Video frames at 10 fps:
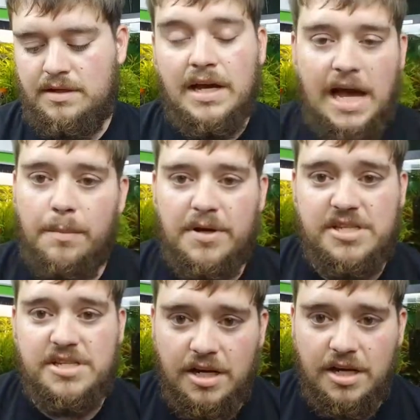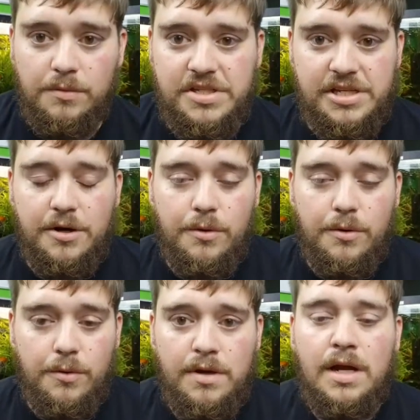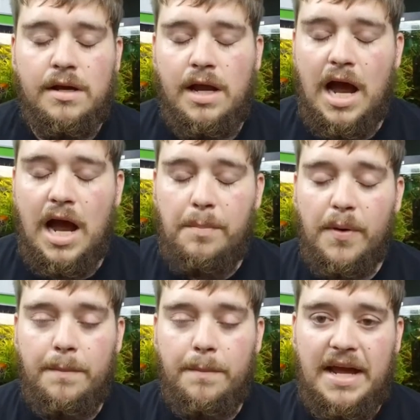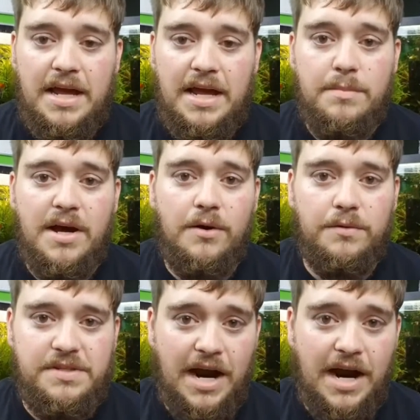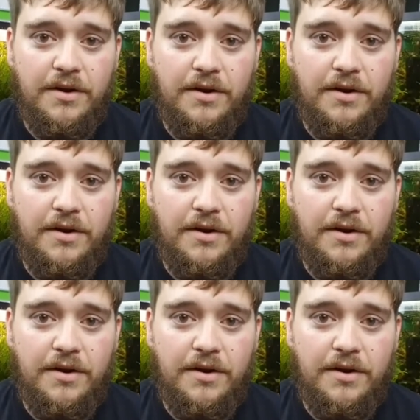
Emma Soanes. So I put my email down in the